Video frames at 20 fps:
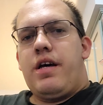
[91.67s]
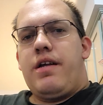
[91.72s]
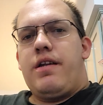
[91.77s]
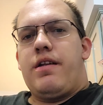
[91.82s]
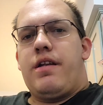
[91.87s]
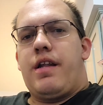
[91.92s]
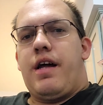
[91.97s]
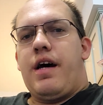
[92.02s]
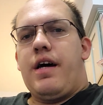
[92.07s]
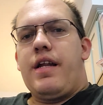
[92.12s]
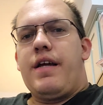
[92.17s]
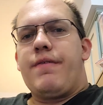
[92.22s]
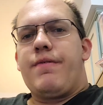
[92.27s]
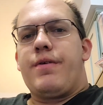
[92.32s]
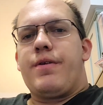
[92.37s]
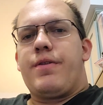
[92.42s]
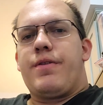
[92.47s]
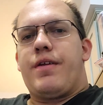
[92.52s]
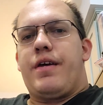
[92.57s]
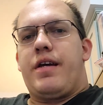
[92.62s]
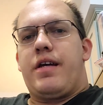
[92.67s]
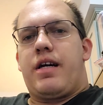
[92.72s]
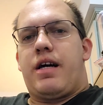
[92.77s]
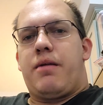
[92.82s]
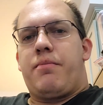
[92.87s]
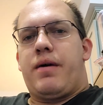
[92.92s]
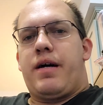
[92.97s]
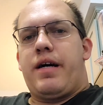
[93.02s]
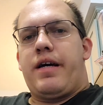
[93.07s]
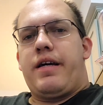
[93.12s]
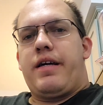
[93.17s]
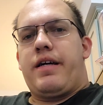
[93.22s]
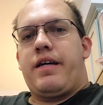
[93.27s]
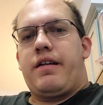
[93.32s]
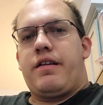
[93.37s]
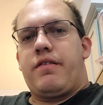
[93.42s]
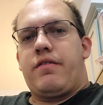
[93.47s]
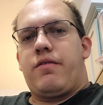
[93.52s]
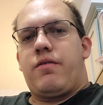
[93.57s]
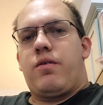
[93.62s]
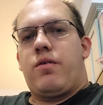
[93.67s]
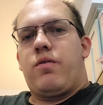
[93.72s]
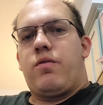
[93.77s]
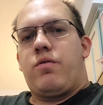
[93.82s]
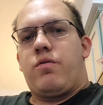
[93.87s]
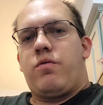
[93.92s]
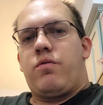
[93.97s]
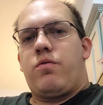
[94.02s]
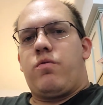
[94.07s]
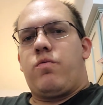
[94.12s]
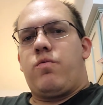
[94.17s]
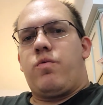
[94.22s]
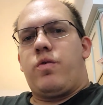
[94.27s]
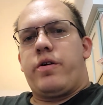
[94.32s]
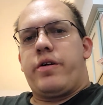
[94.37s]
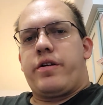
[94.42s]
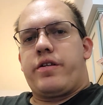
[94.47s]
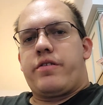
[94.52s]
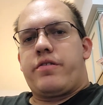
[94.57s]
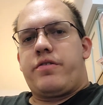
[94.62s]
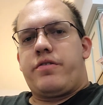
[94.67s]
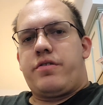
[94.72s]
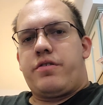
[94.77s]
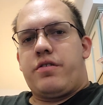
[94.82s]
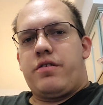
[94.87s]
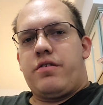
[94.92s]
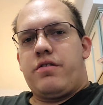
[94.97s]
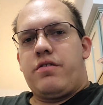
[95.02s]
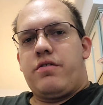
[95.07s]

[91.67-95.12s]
not everything on mine works.